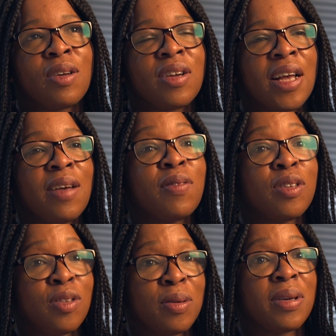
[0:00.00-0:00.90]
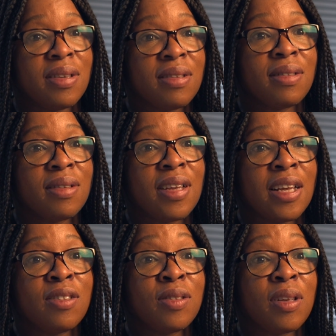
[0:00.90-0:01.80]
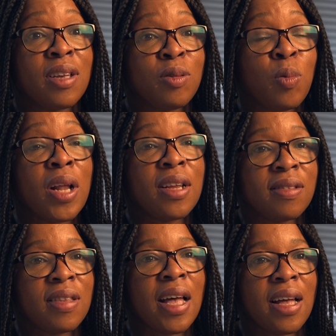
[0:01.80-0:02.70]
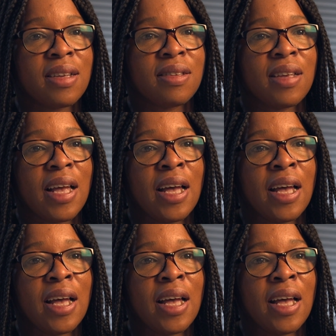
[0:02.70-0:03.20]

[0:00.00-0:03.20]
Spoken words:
could I ever do it as well as that?